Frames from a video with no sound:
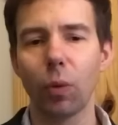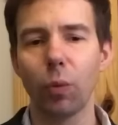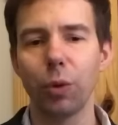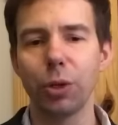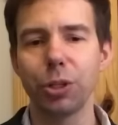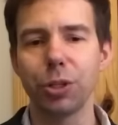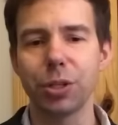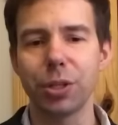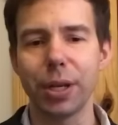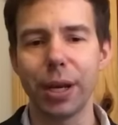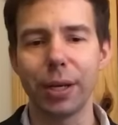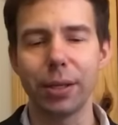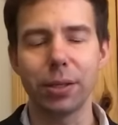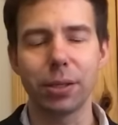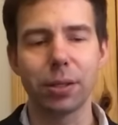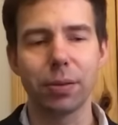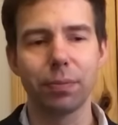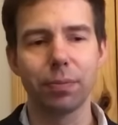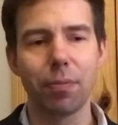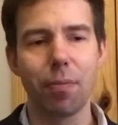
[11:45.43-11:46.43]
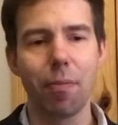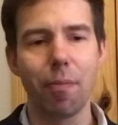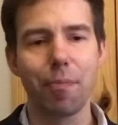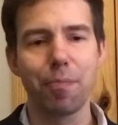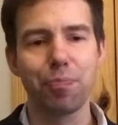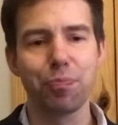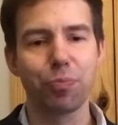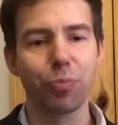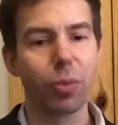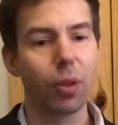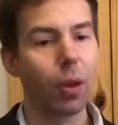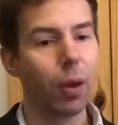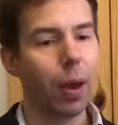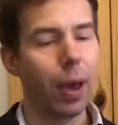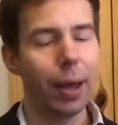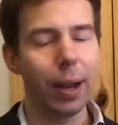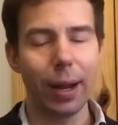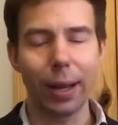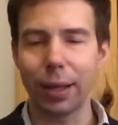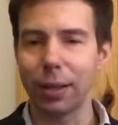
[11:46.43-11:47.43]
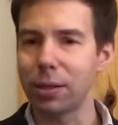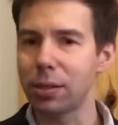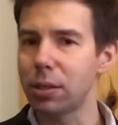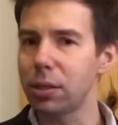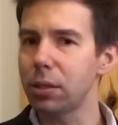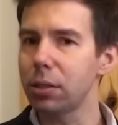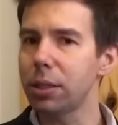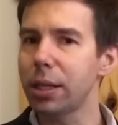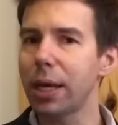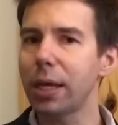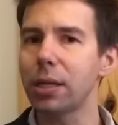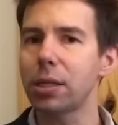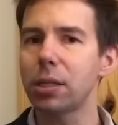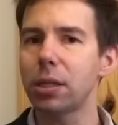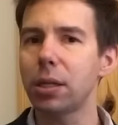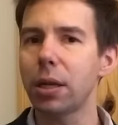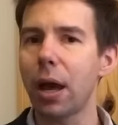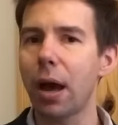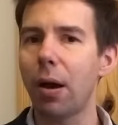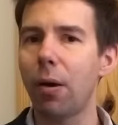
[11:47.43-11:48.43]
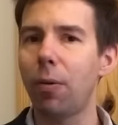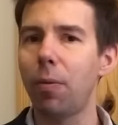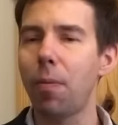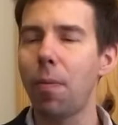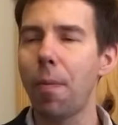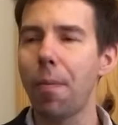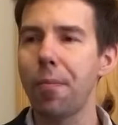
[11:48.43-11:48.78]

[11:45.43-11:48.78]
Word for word: which is nice. And I can still taste it now.